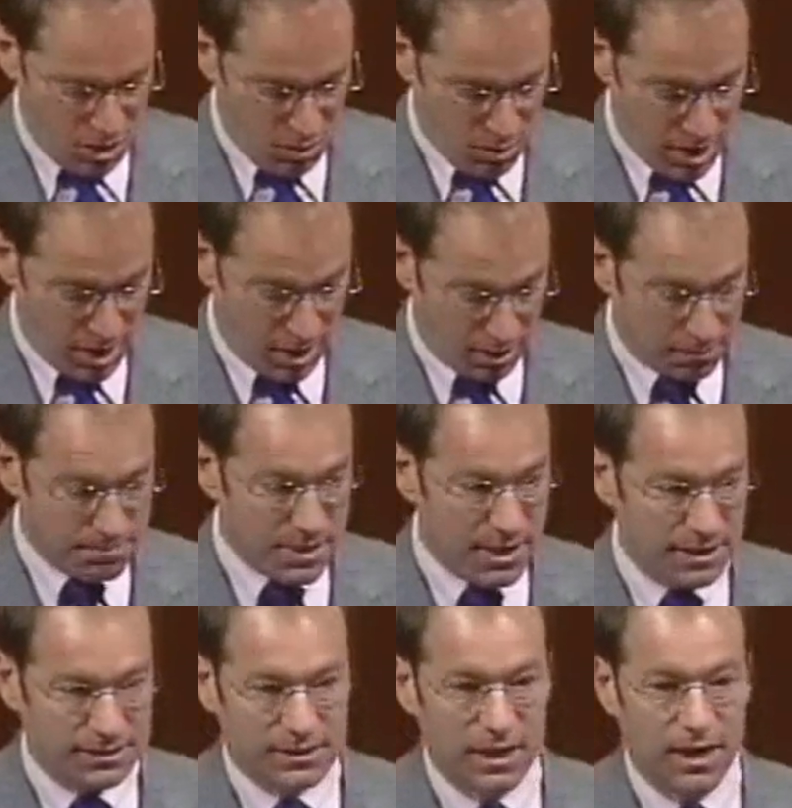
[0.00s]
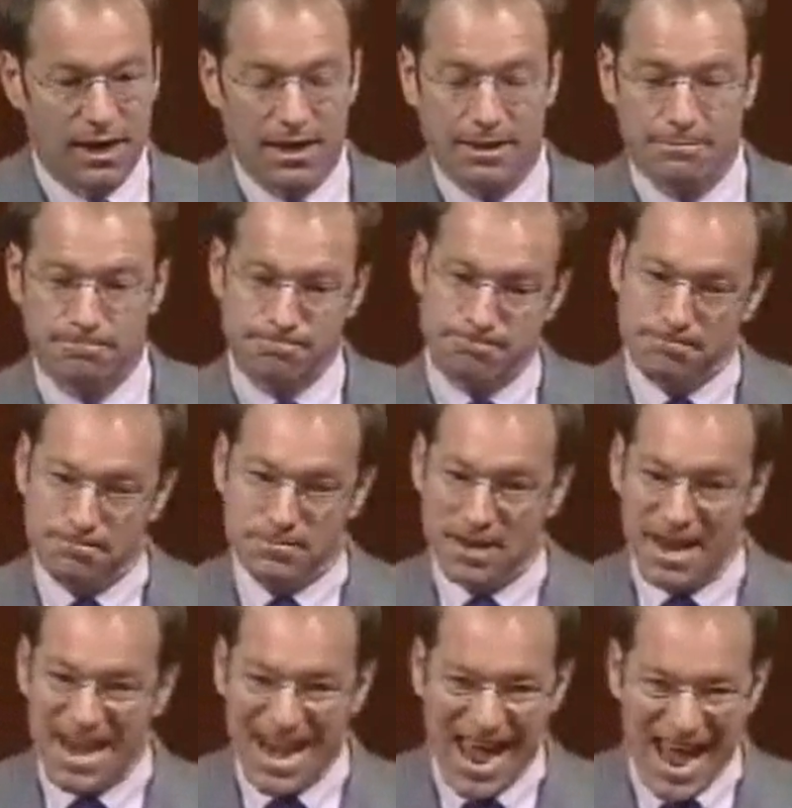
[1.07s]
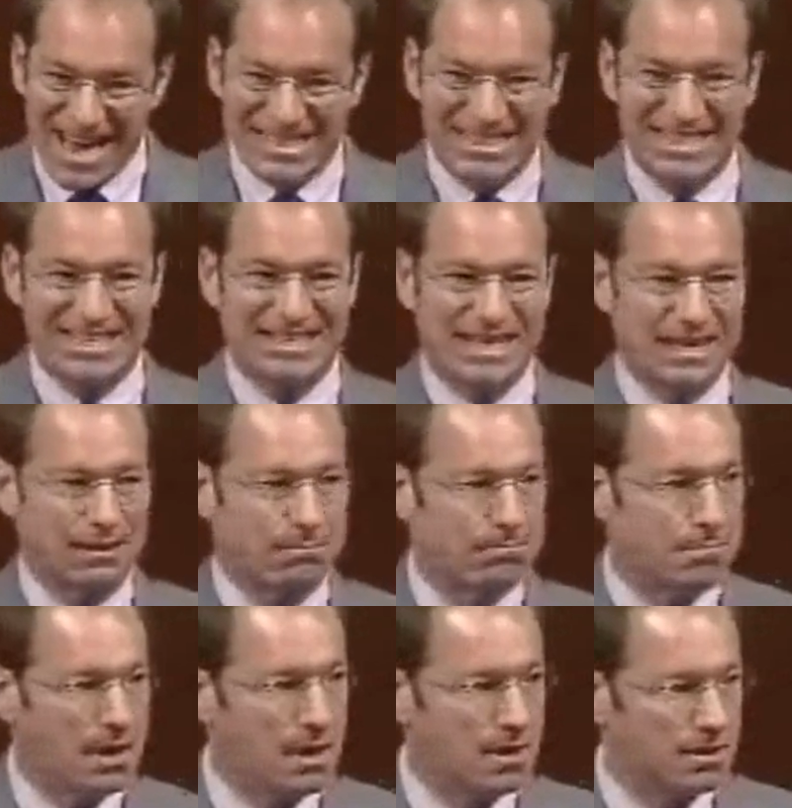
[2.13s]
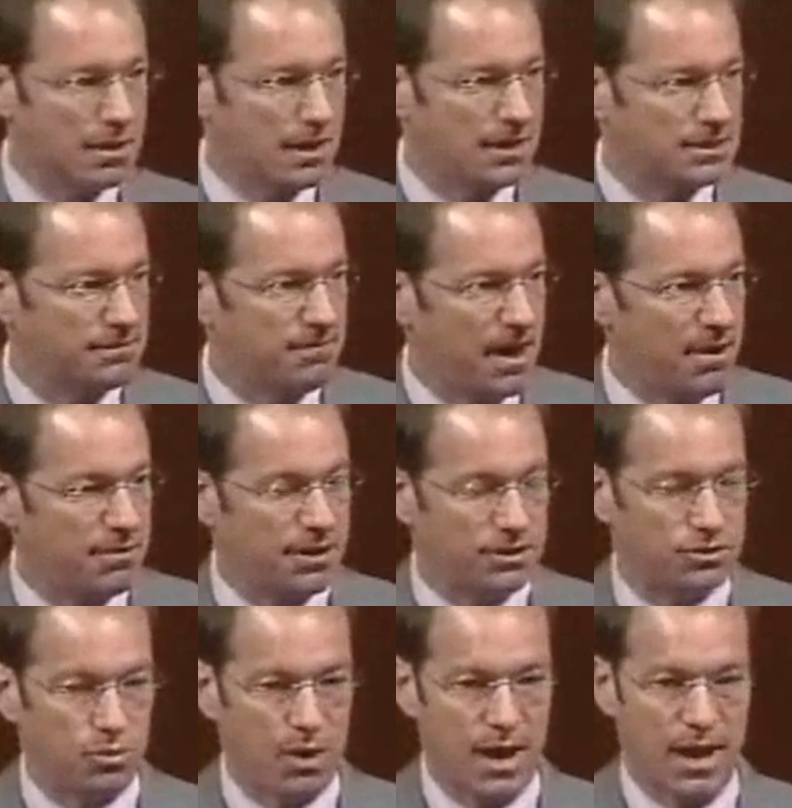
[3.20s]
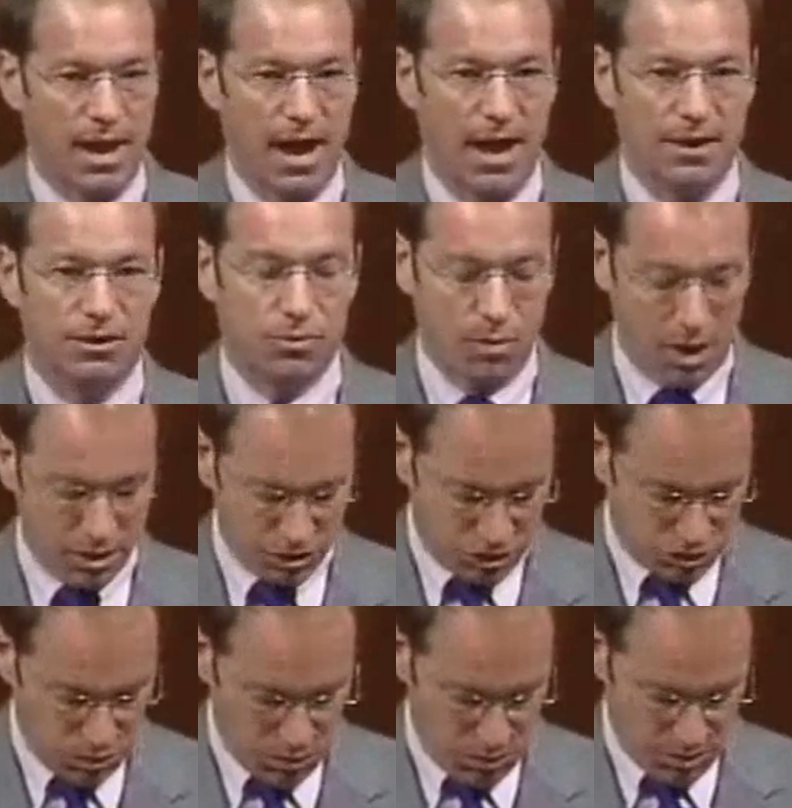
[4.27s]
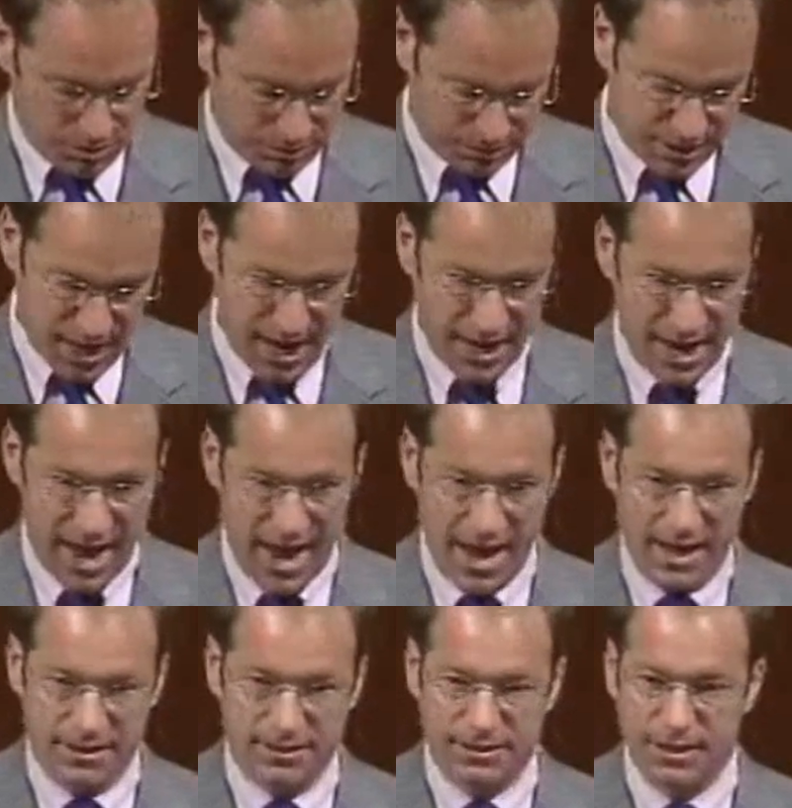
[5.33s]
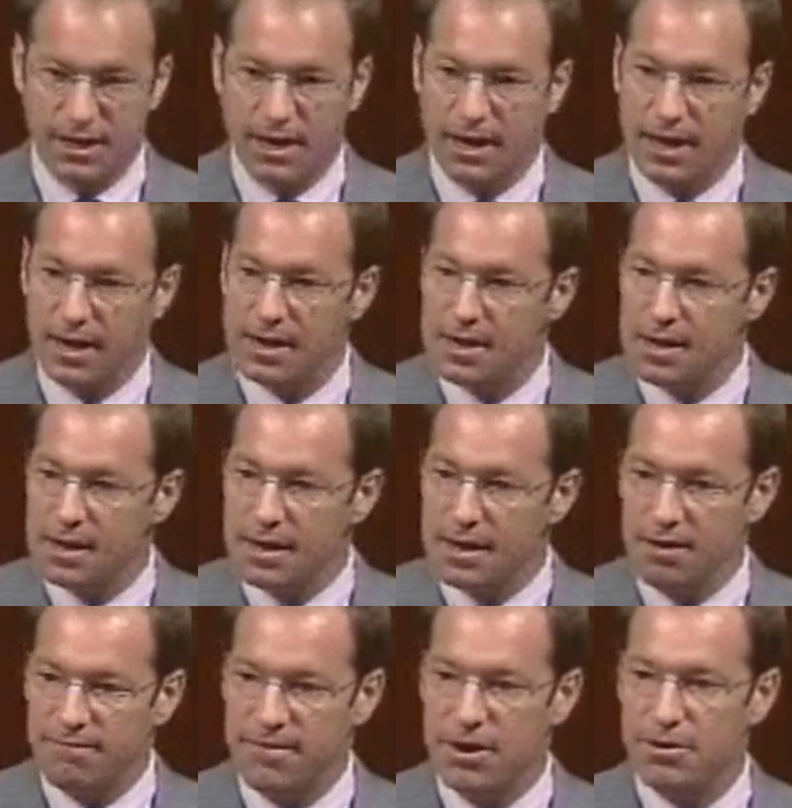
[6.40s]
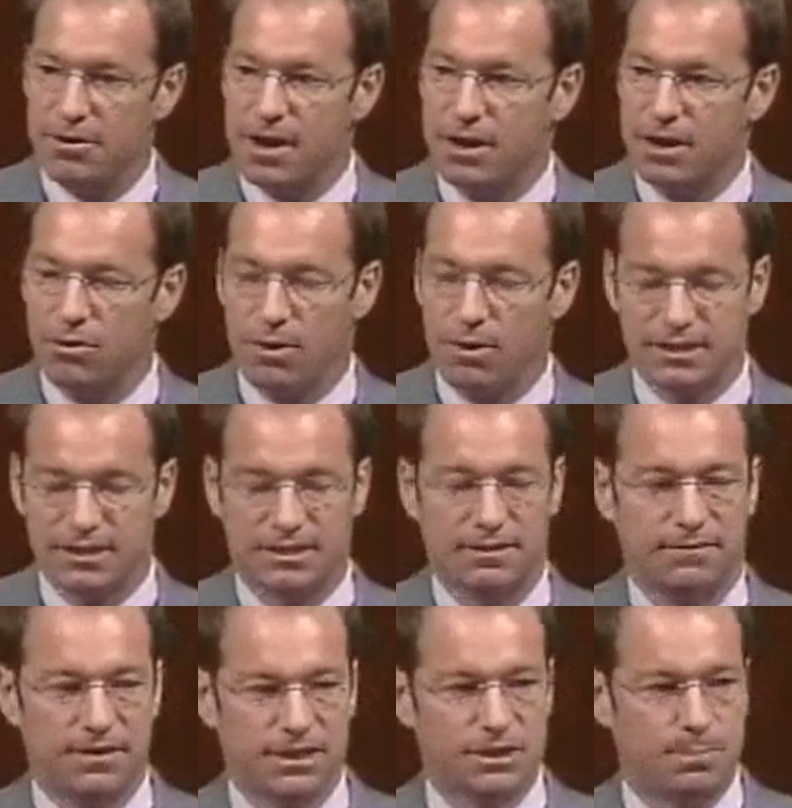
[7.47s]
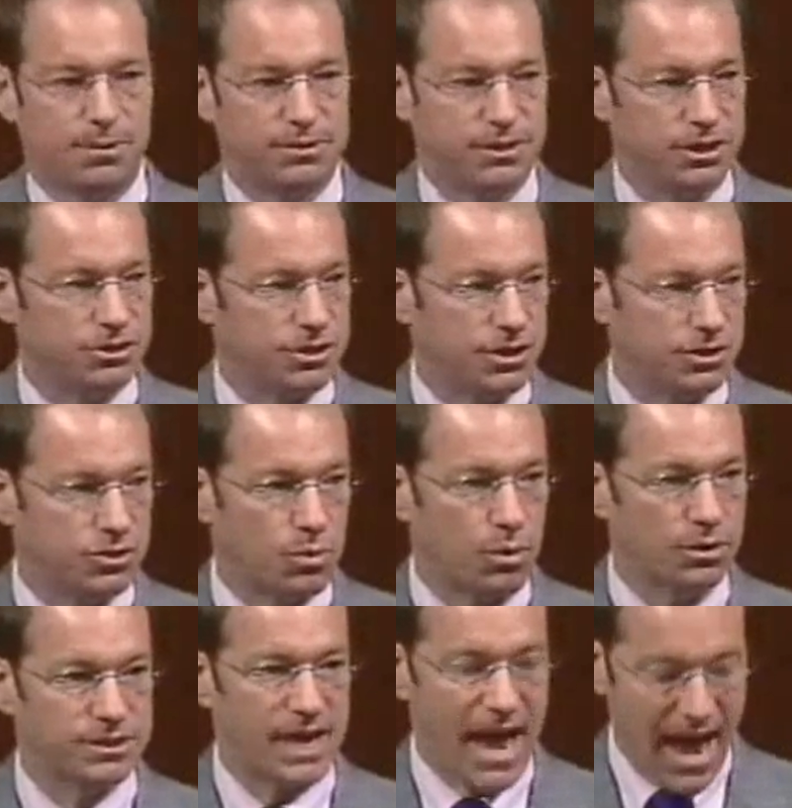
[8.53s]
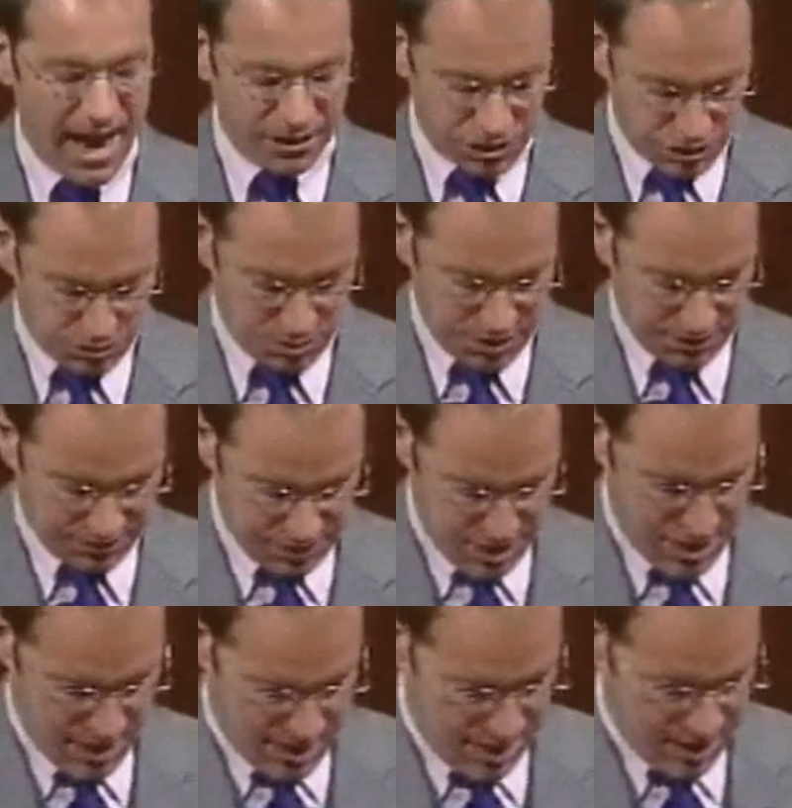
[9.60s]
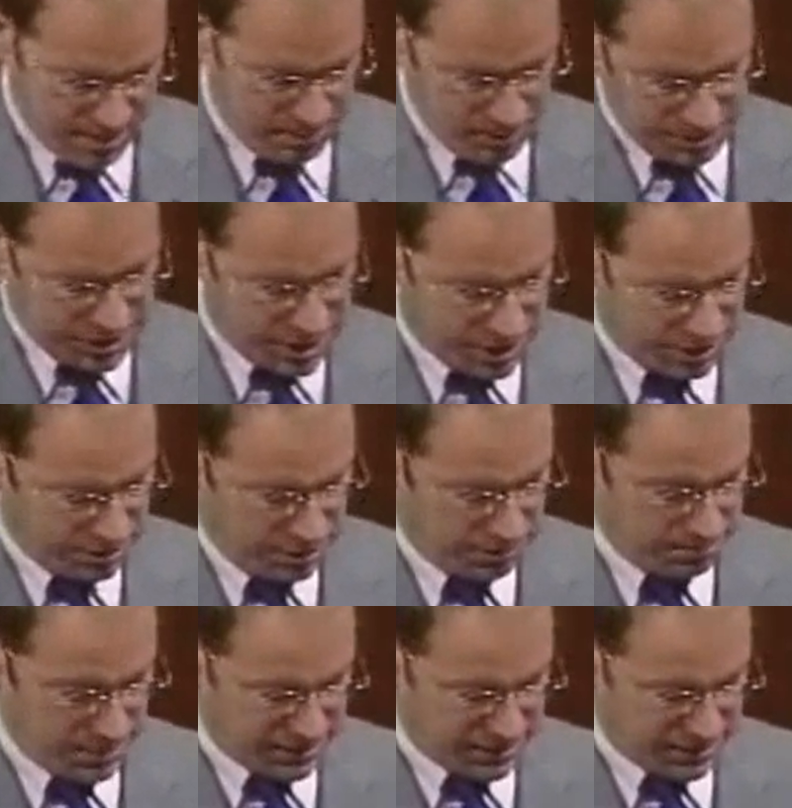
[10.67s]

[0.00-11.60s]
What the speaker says: Well, it's a nasty little bug that has found its way onto our shores and has a very aggressive disposition towards ash trees in particular.